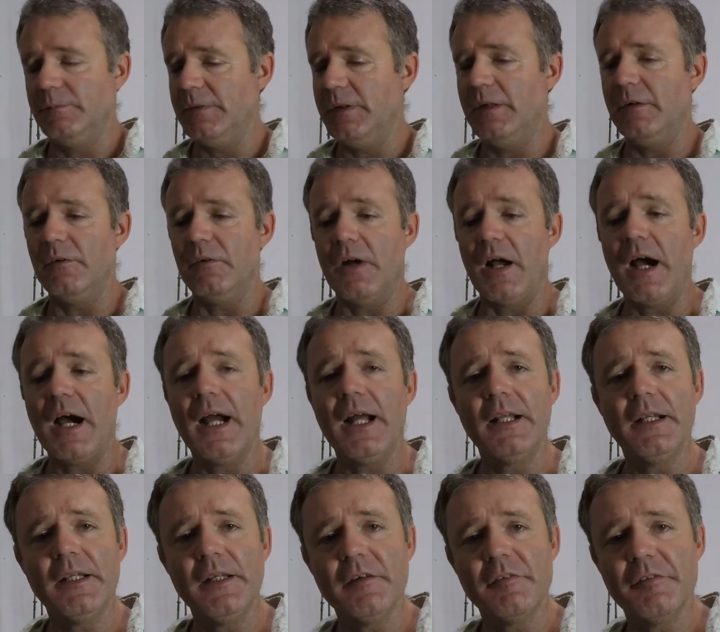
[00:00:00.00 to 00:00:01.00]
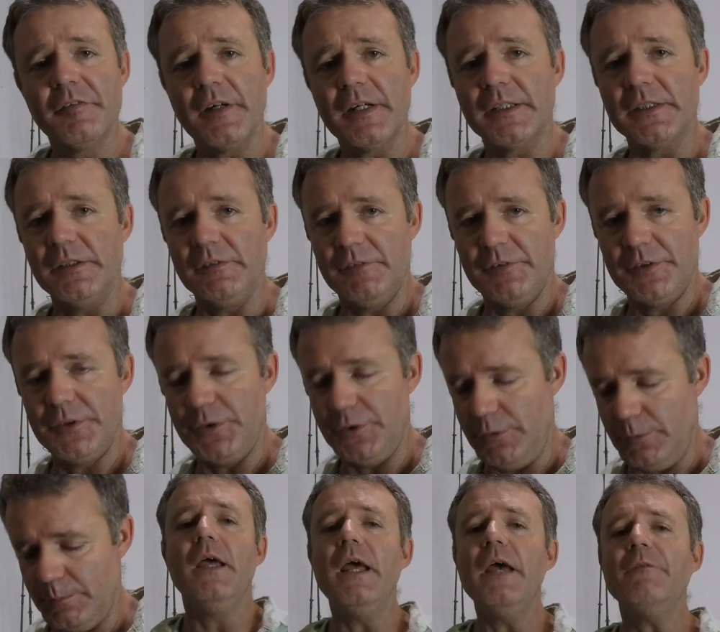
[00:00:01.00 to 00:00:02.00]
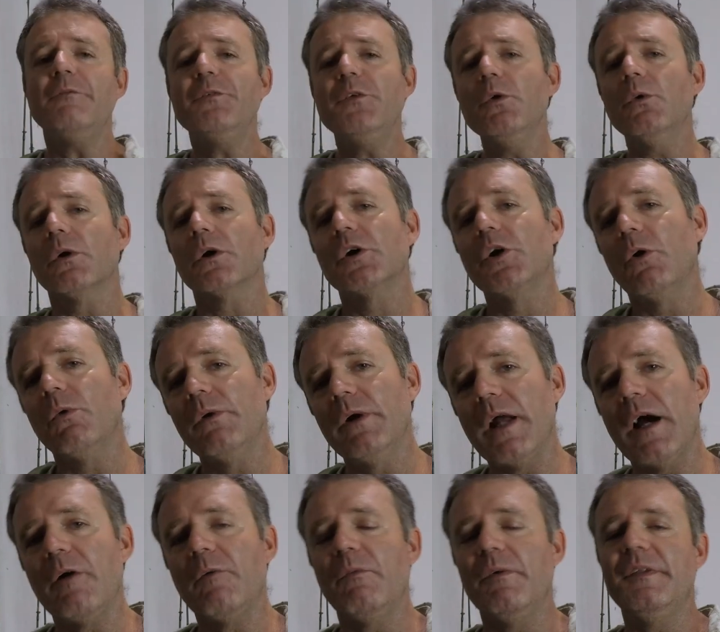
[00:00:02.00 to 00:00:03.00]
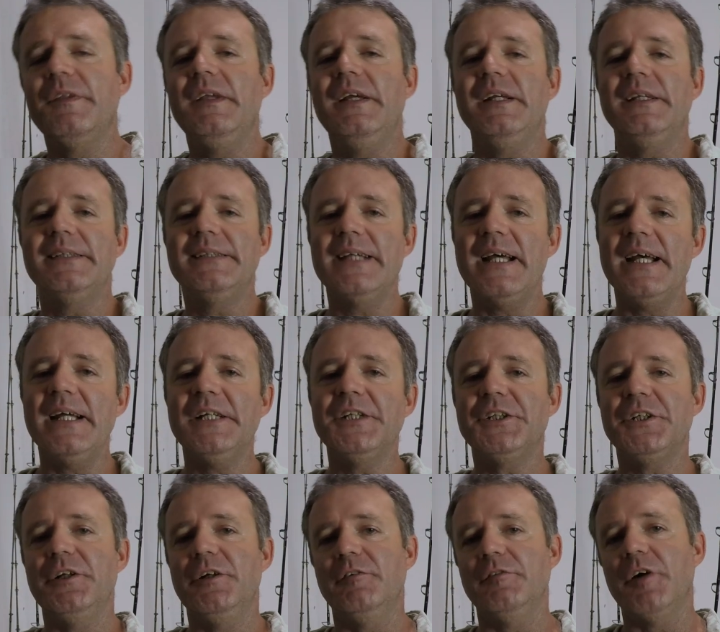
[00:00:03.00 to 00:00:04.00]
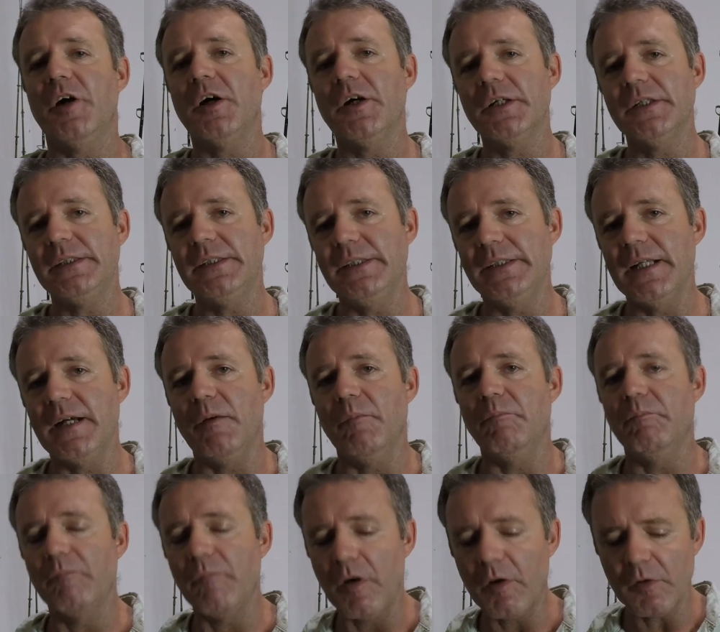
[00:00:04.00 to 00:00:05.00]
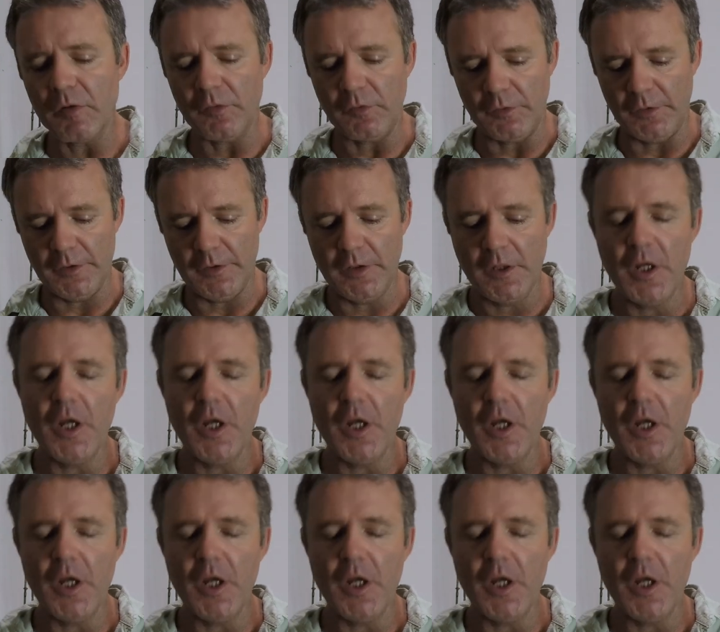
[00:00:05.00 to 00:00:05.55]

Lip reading: They're highly effective too. If you are going out with the intention of hunting down marlin,